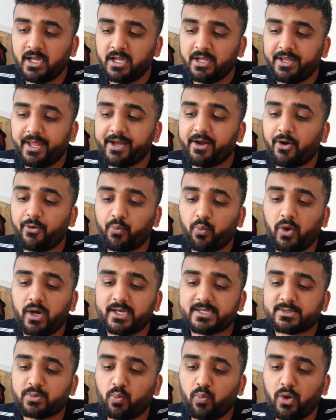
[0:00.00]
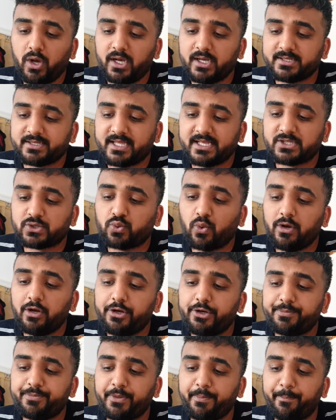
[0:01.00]
They got worse and worse. They swallowed
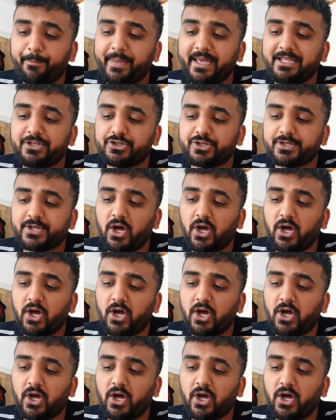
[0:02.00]
up the beaches